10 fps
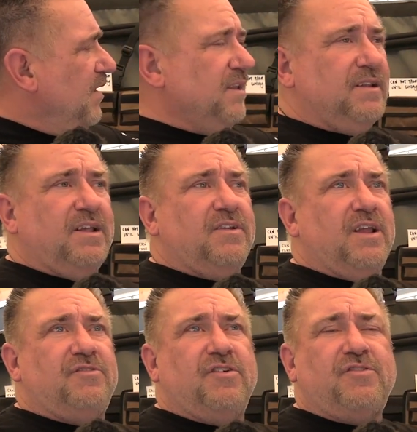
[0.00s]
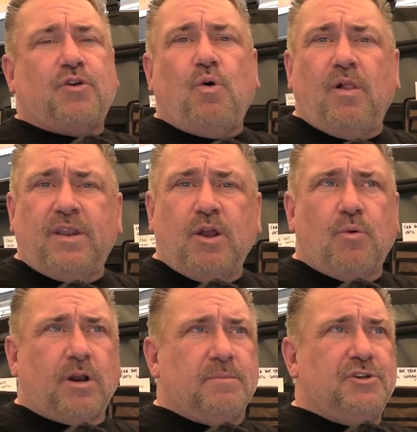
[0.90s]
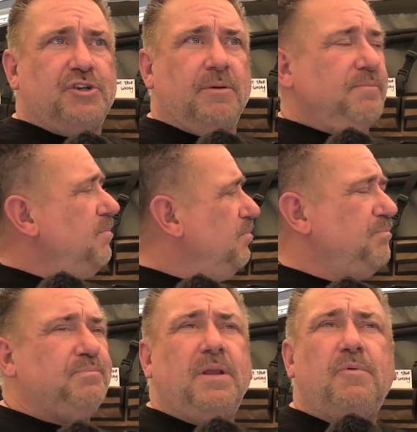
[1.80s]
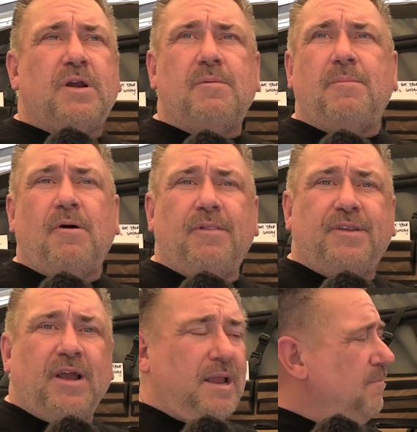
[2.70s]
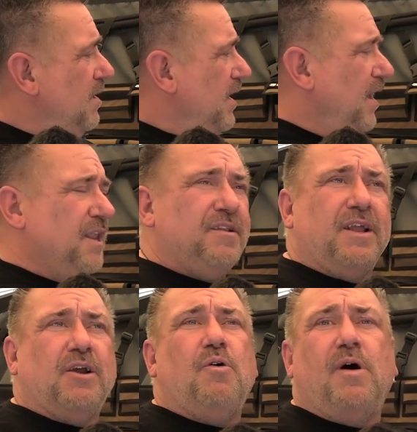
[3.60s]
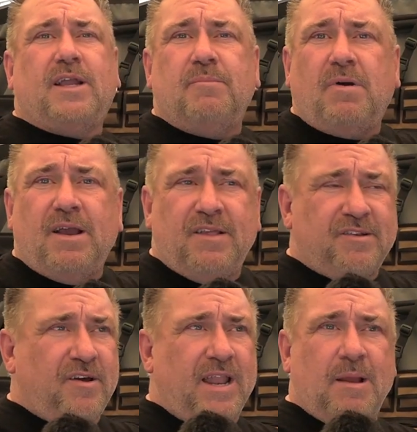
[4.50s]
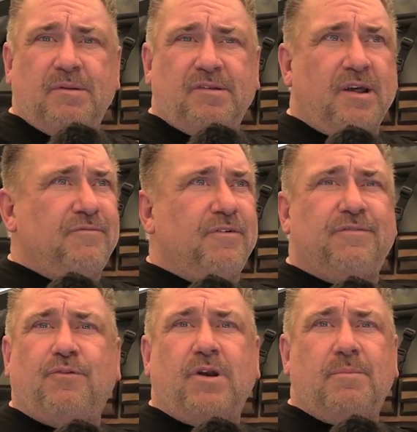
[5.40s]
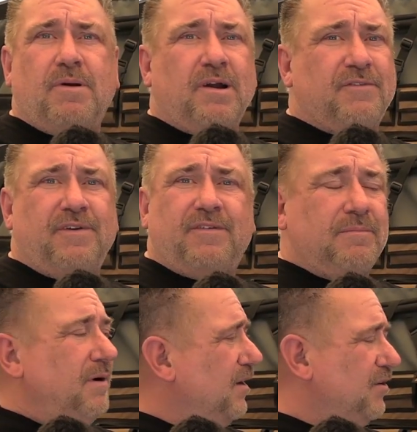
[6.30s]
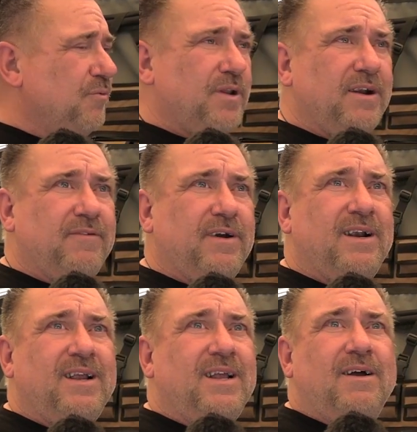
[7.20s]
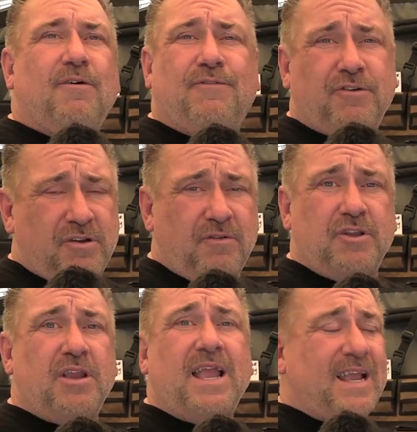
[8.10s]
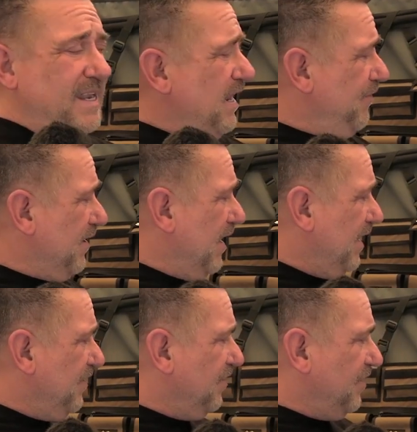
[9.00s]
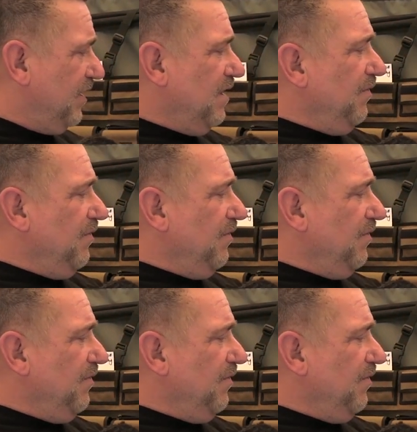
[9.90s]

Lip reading: just the quality of workmanship. People come up all the time and it's like, oh, I can buy this on Amazon for 40 bucks, 50 bucks, or whatever. Well, first of all, you can't get nothing like this. It